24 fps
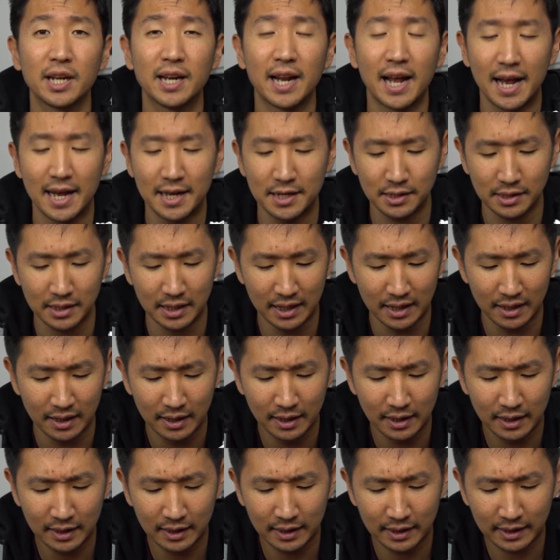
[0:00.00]
It has
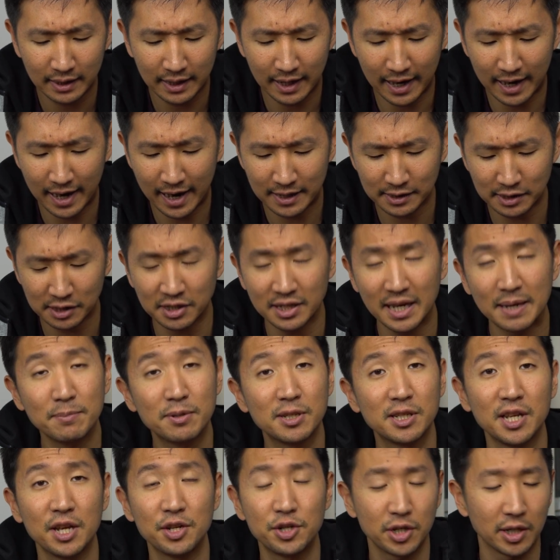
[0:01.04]
the same
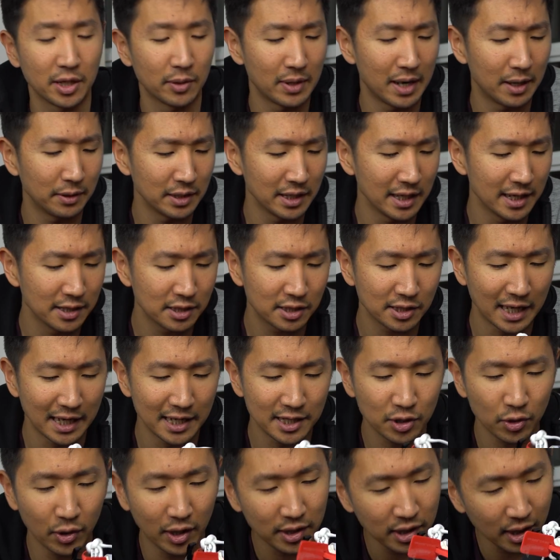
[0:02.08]
stitching around the
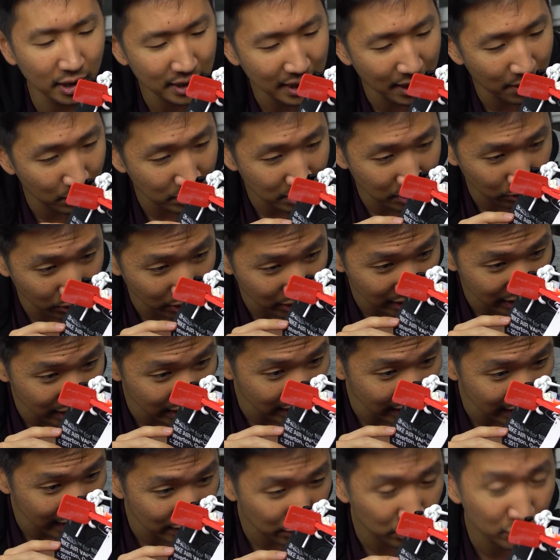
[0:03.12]
inside, so I thought that was a
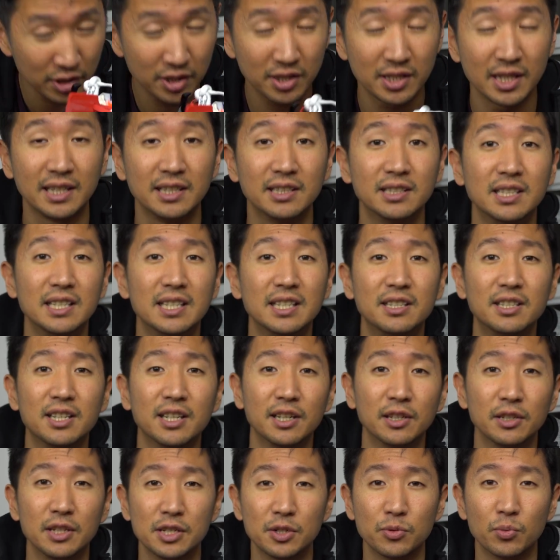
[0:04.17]
really interesting
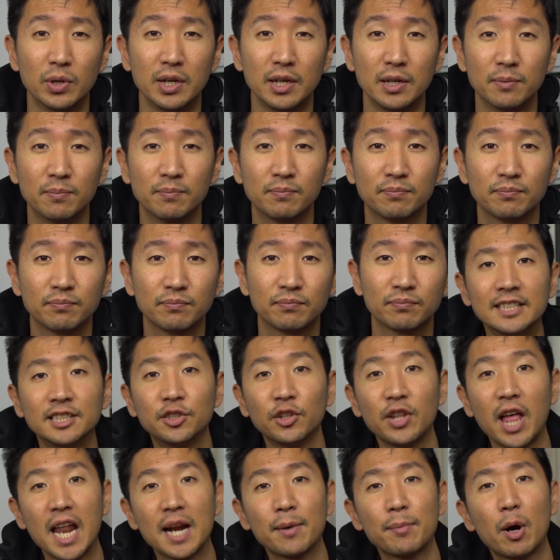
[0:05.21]
detail as well.
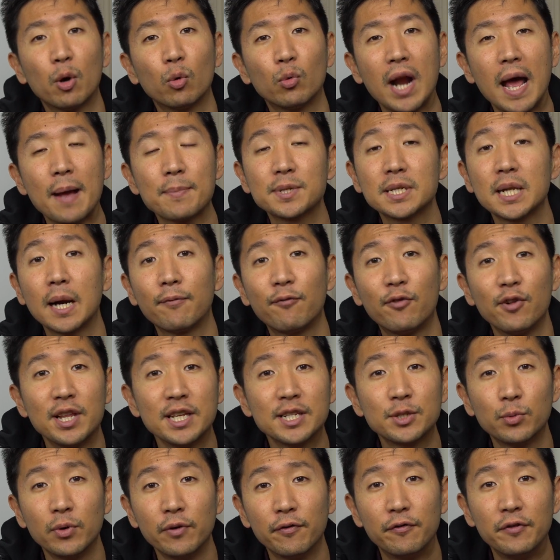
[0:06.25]
So that about wraps it up for
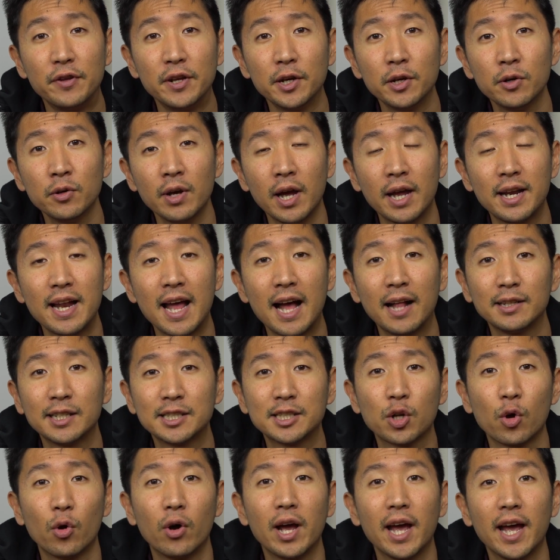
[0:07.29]
this review, and now
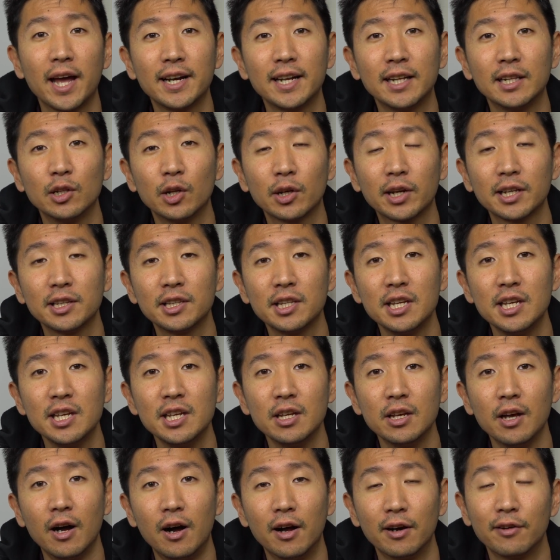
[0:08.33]
let's go ahead and look at
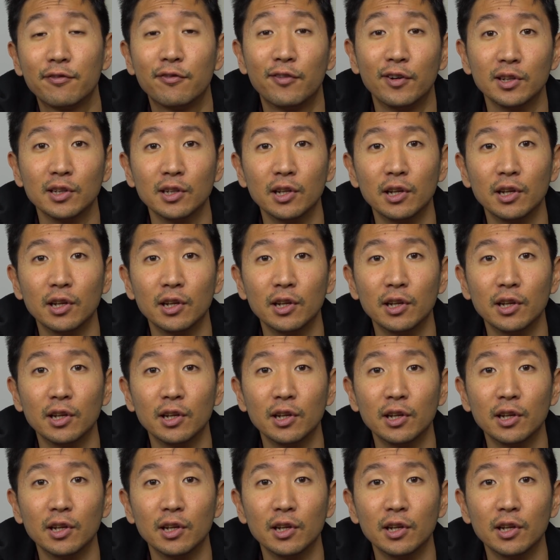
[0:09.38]
the on-foot